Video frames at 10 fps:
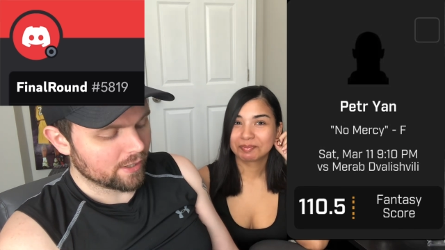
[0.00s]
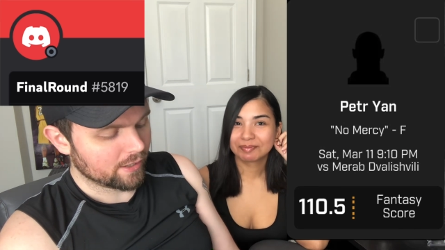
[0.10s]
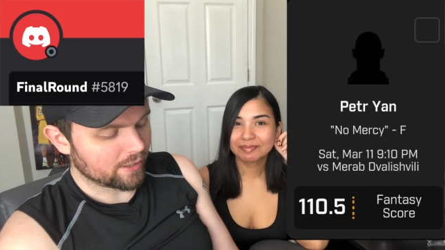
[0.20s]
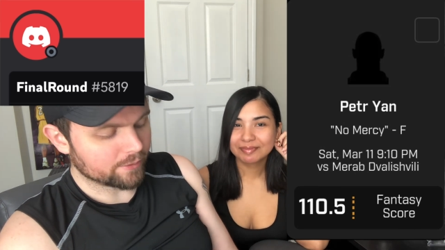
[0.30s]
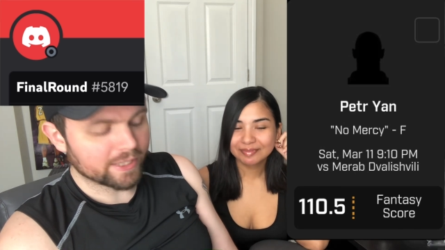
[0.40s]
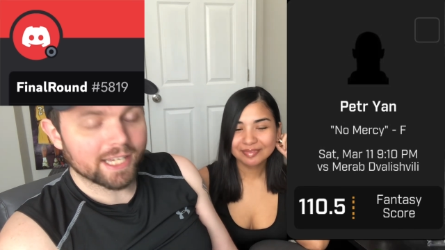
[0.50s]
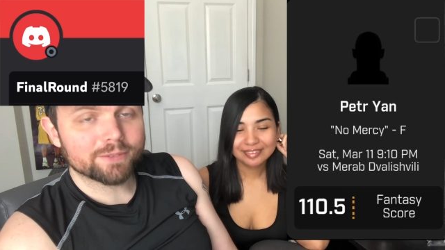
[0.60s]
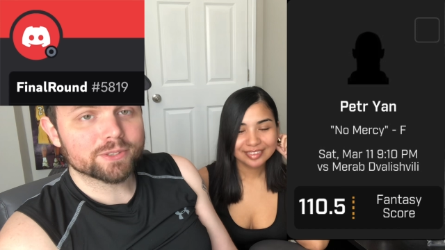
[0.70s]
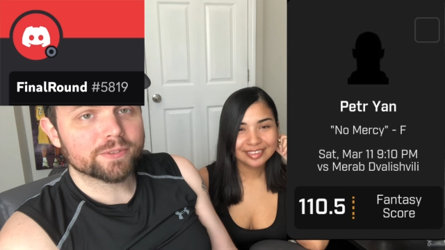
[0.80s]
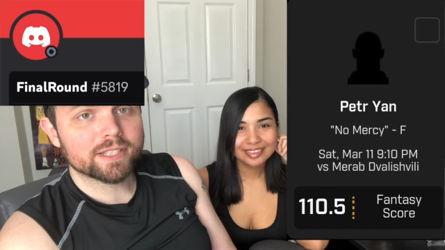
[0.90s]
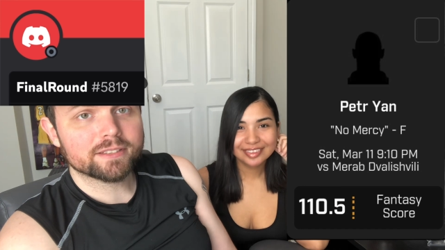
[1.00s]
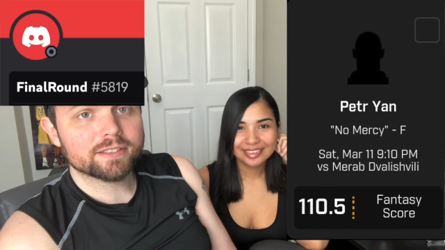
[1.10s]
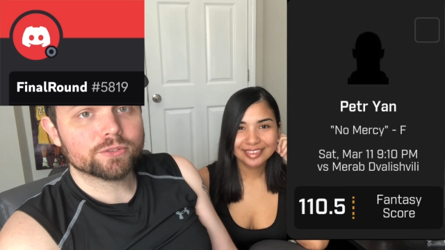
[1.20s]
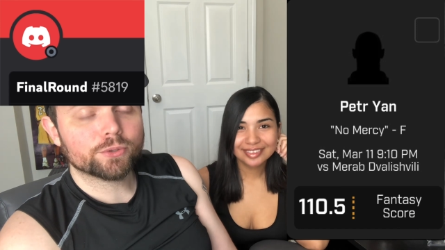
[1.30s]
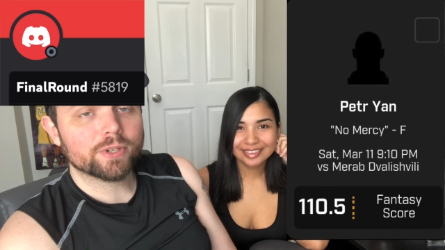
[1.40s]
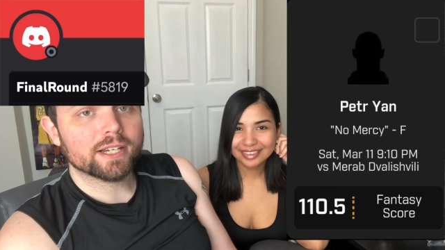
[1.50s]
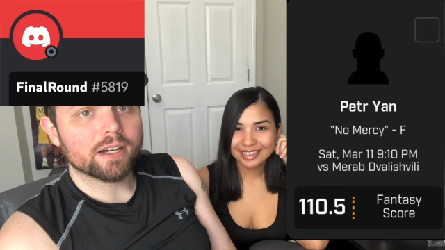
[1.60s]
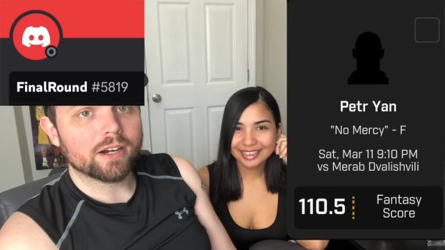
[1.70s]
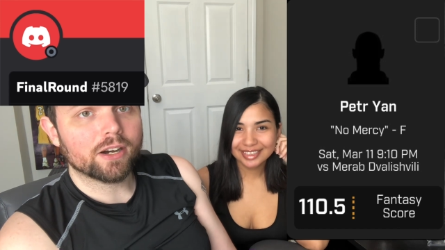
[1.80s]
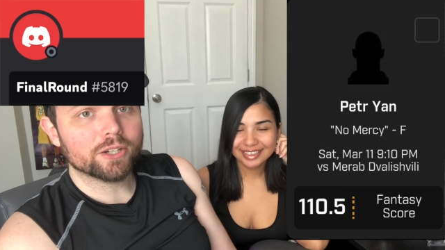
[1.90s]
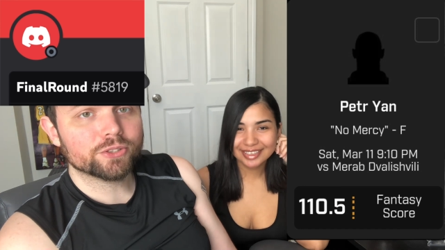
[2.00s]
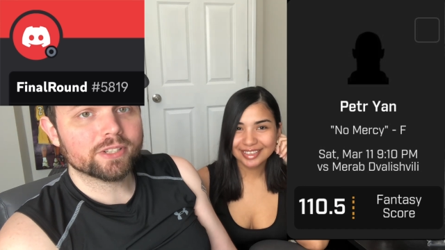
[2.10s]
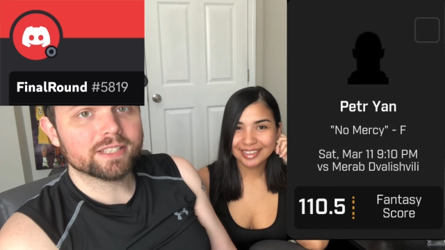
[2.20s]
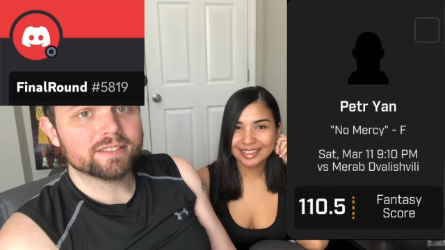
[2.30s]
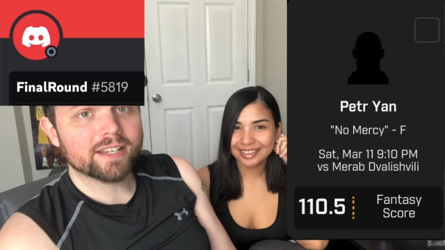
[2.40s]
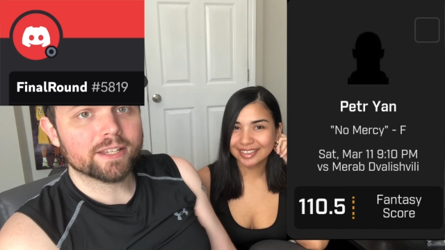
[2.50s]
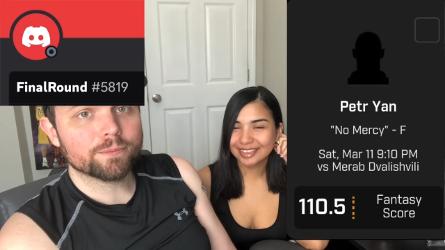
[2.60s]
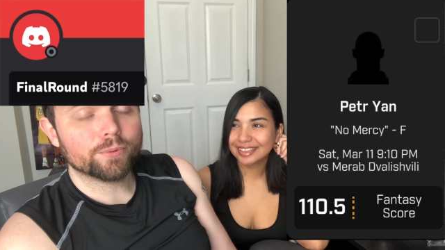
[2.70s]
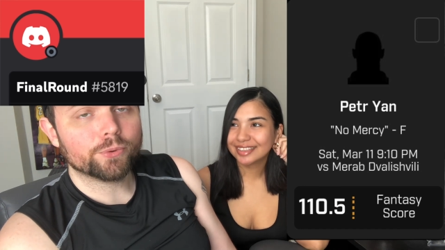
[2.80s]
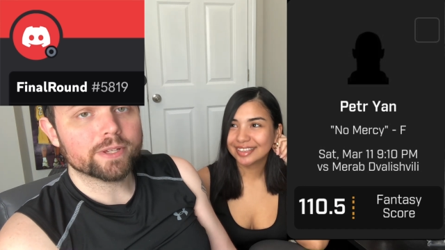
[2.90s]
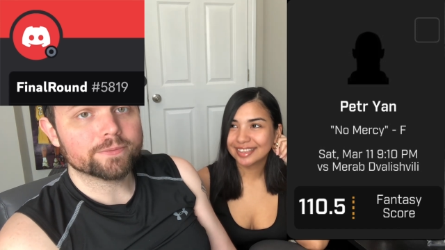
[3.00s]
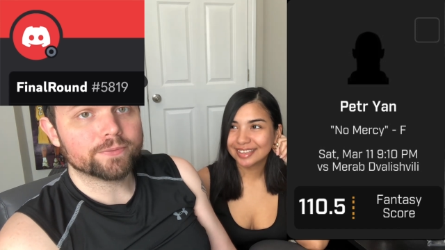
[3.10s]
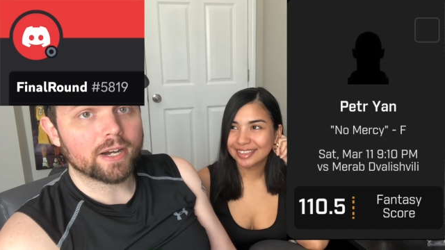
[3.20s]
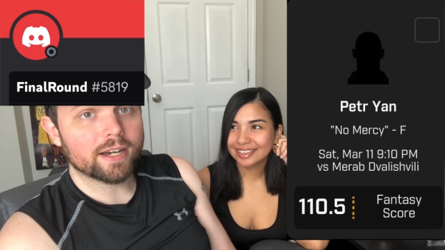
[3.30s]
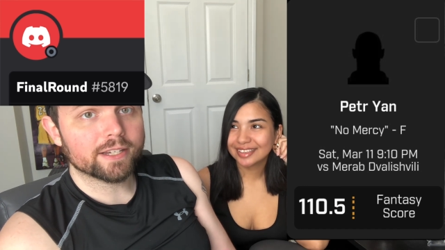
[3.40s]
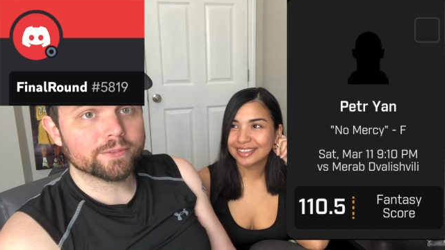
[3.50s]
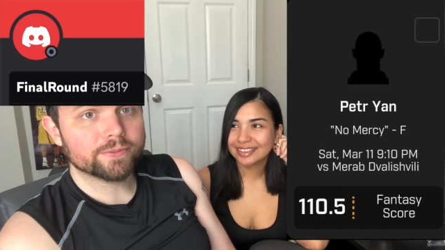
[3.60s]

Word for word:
Speaker 1: Um, they have his fantasy score at 110.5.